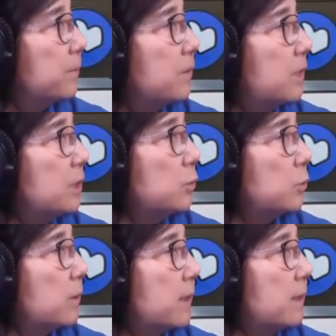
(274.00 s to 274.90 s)
This
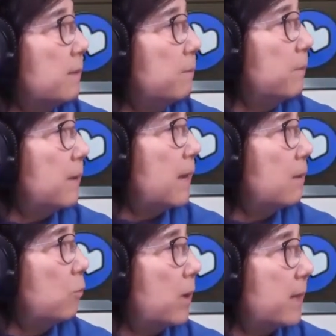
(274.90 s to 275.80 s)
one,
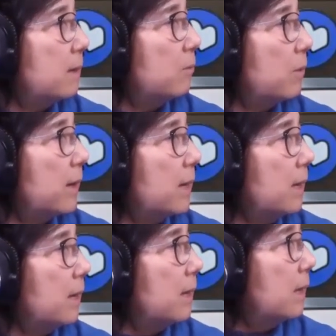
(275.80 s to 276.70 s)
1, right?
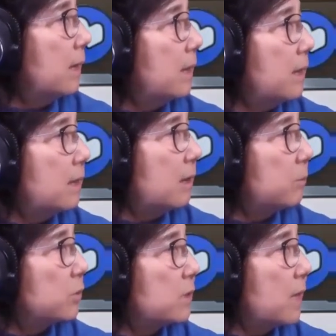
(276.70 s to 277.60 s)
And then
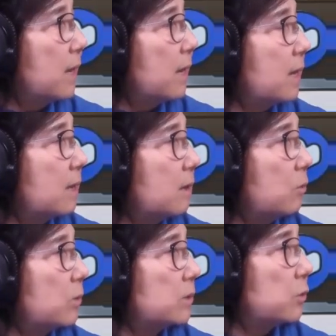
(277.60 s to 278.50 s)
number 10
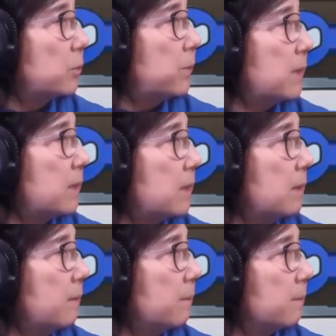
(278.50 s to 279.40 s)
was a B.
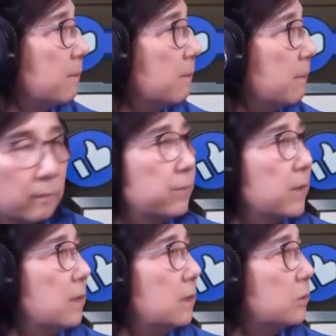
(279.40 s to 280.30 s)

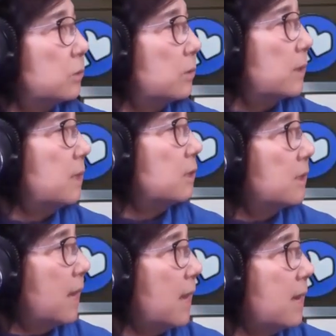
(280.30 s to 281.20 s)
So in a
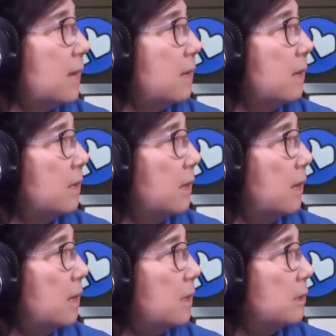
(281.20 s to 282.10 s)
10,
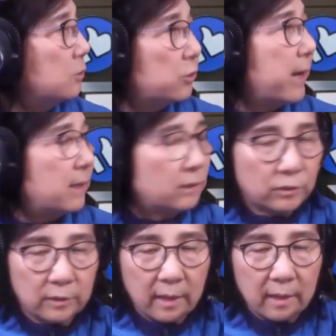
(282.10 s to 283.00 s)
child
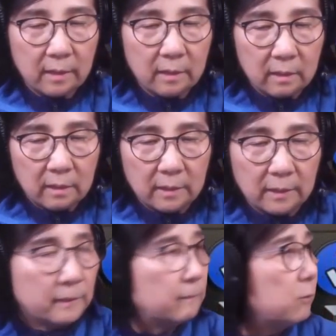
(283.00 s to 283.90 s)
said
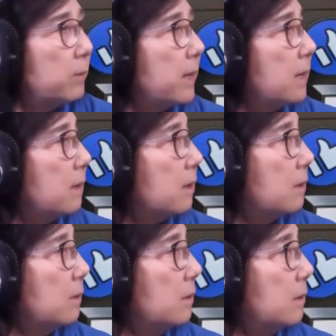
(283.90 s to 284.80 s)
right here,